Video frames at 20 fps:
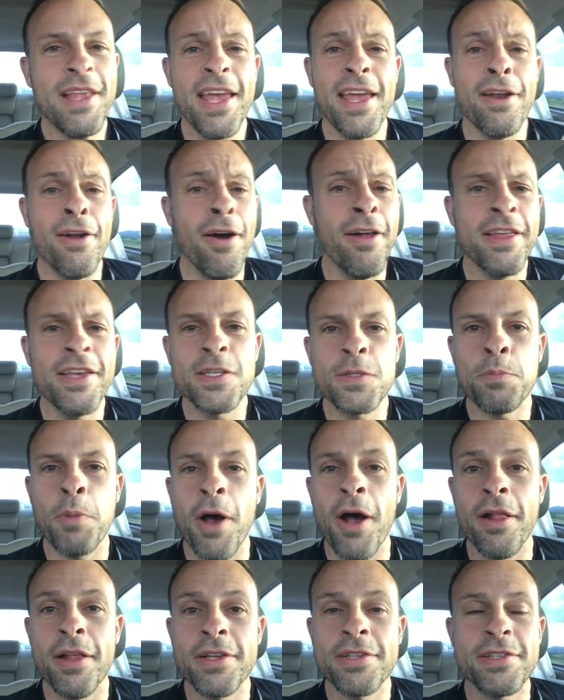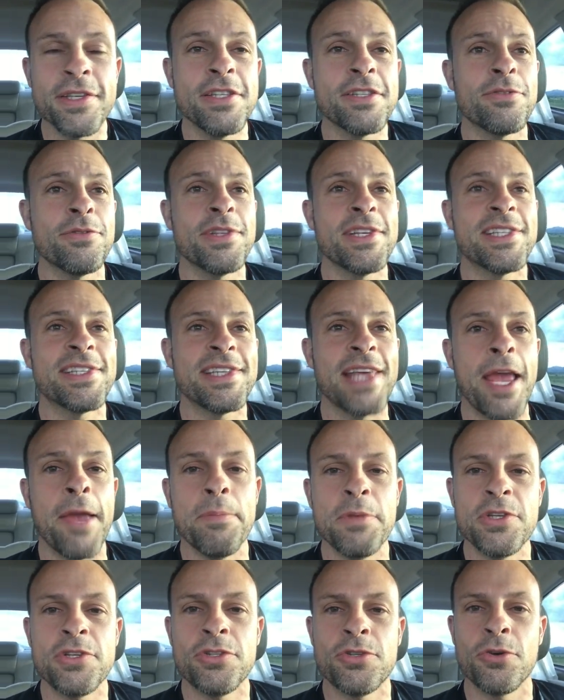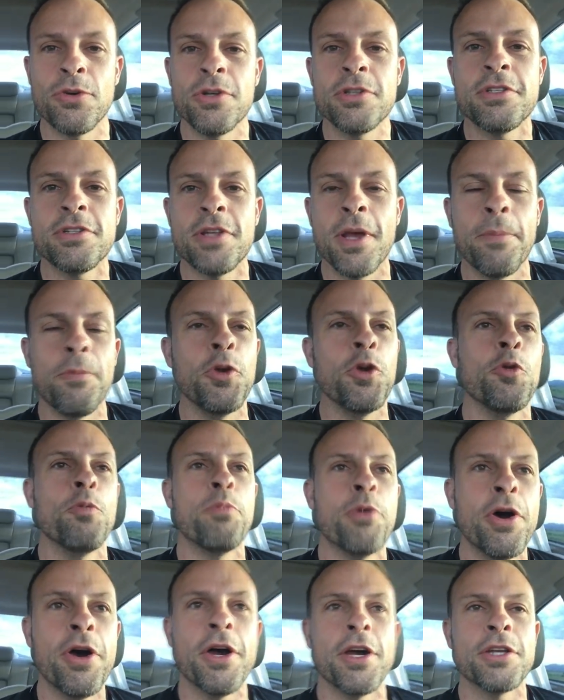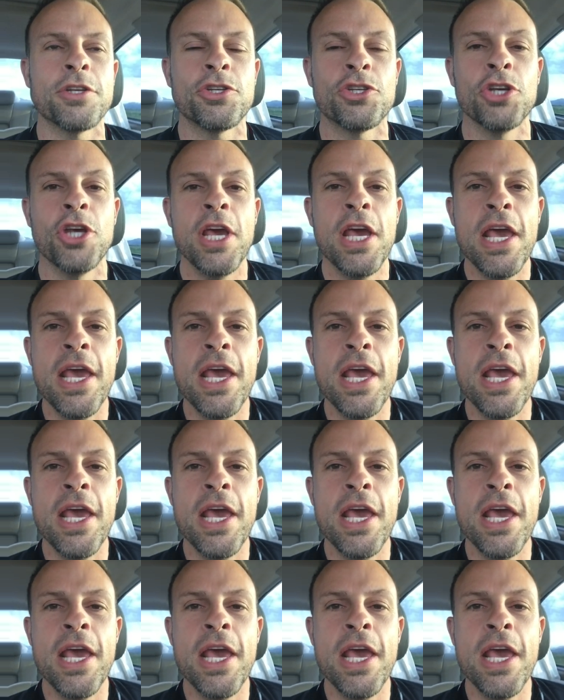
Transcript: and all his policies were the same as George W. Bush.